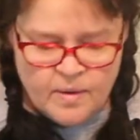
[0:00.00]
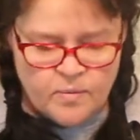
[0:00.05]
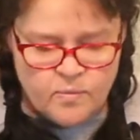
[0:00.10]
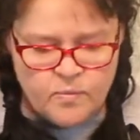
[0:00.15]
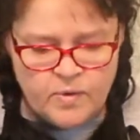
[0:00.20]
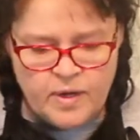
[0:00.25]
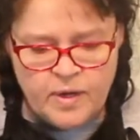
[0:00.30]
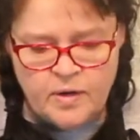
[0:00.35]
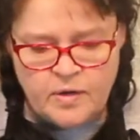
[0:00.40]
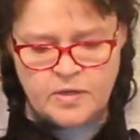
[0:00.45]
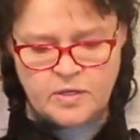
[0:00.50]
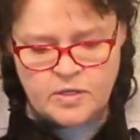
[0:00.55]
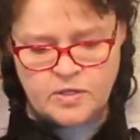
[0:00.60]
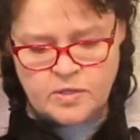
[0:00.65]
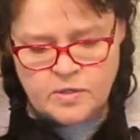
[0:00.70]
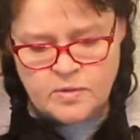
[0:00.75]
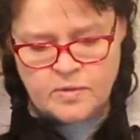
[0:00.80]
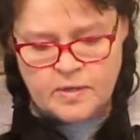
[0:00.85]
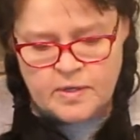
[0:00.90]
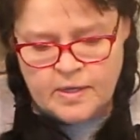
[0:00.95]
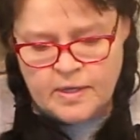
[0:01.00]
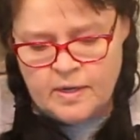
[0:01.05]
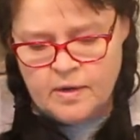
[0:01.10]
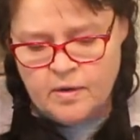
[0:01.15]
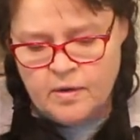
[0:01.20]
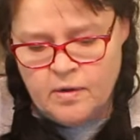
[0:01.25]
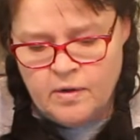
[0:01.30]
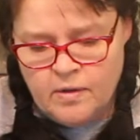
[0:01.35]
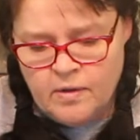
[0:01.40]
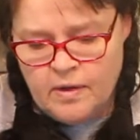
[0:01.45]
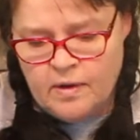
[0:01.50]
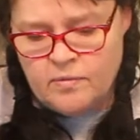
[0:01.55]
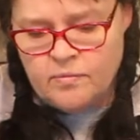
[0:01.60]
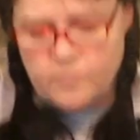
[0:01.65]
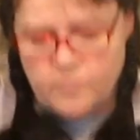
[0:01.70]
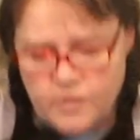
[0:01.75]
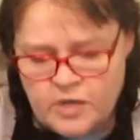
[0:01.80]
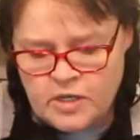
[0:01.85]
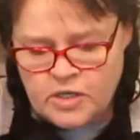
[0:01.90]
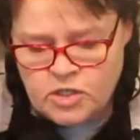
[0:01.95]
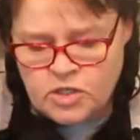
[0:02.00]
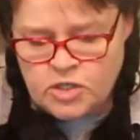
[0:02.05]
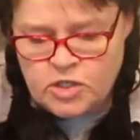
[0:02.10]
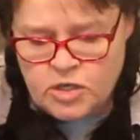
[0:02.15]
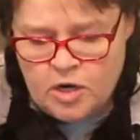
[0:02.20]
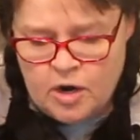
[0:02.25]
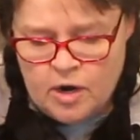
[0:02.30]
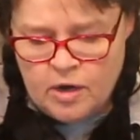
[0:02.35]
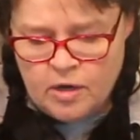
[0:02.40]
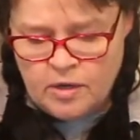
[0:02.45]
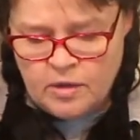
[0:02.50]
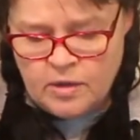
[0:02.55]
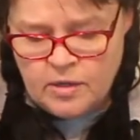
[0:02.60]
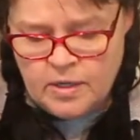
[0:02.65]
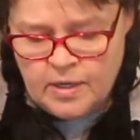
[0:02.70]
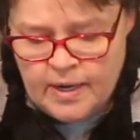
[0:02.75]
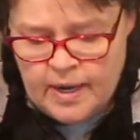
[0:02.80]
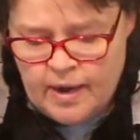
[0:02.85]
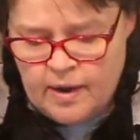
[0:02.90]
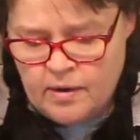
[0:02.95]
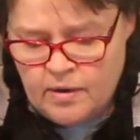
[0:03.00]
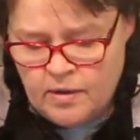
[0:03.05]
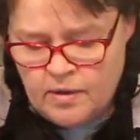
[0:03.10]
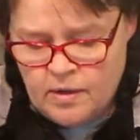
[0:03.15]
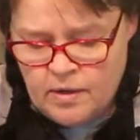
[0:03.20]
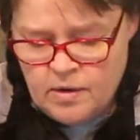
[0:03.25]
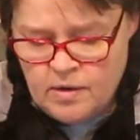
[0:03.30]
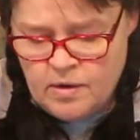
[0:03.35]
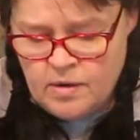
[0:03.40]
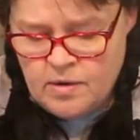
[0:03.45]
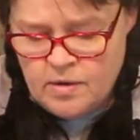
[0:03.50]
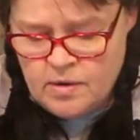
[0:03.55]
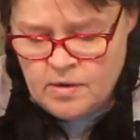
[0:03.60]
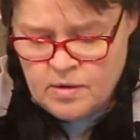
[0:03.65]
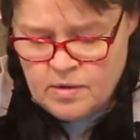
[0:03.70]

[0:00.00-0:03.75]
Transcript: We are just going to get all that rich chocolate out of there.